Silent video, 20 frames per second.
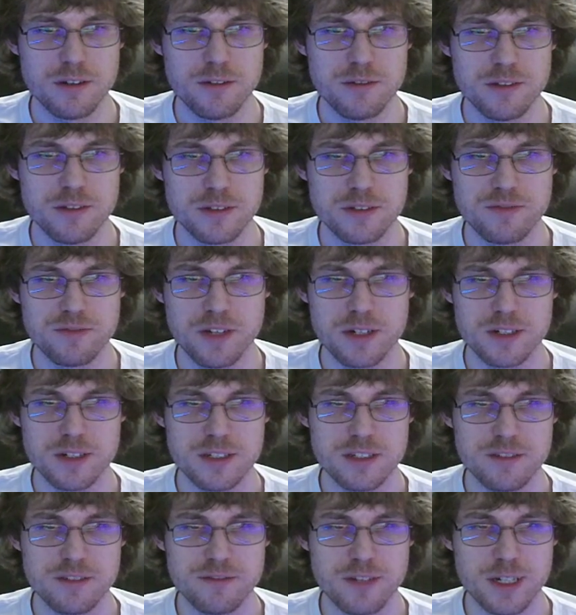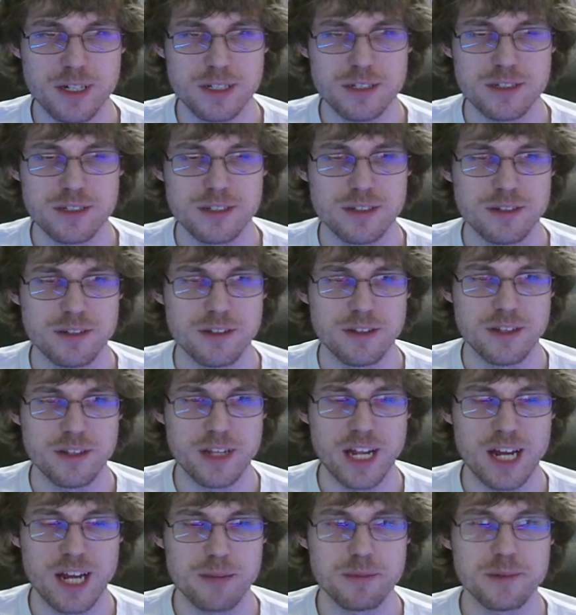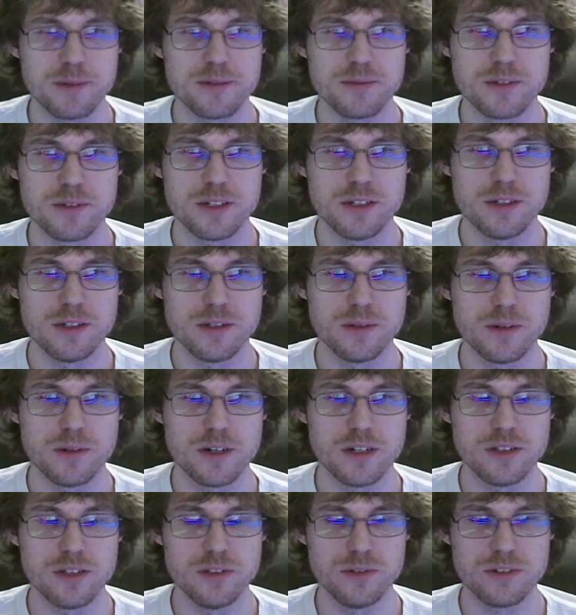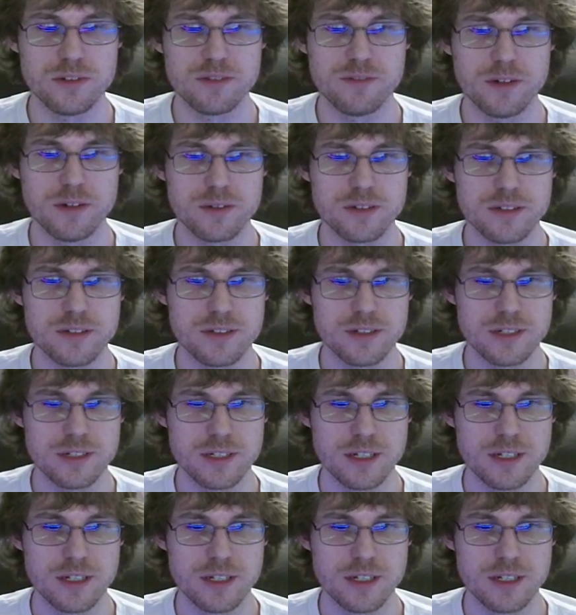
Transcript: there's various effects that happen when you lose focus.